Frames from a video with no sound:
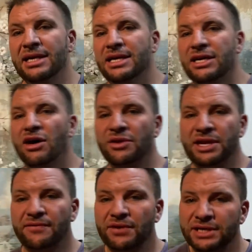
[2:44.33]
all the
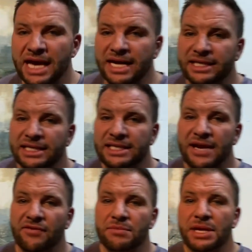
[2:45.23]
different tactics that
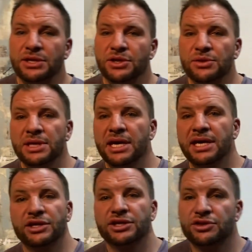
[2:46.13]
everybody's using
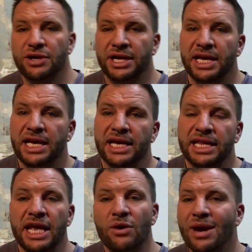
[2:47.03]
and just trying to get, and
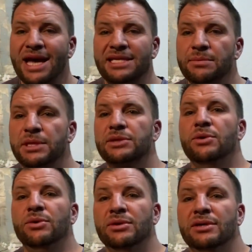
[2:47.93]
they don't like to be
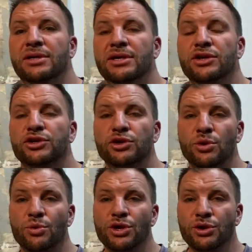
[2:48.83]
sold. So
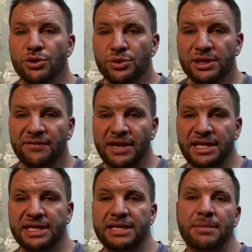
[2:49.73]
when you do stuff like
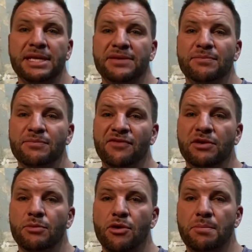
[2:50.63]
this that makes it feel
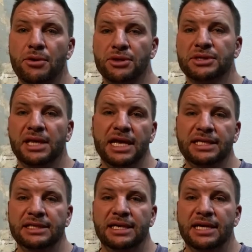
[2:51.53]
more personalized
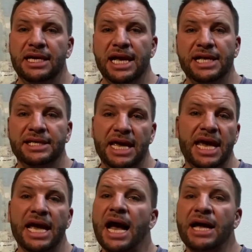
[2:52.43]
and say,
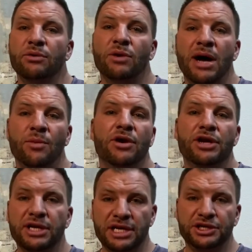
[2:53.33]
hey, I
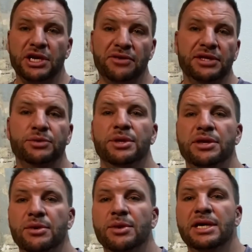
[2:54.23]
wanted to share this with
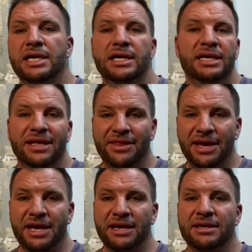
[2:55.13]
you,
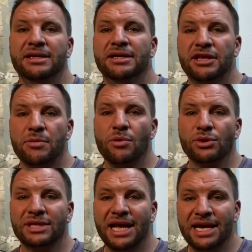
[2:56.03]
then they're most
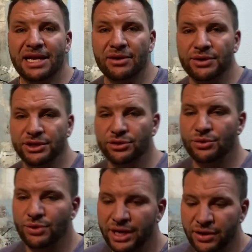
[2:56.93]
likely going
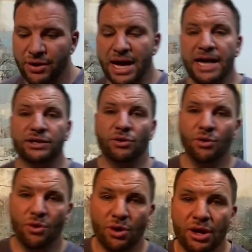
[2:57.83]
to interact
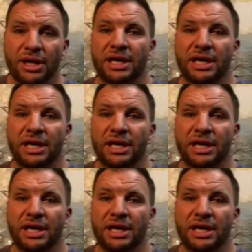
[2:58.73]
or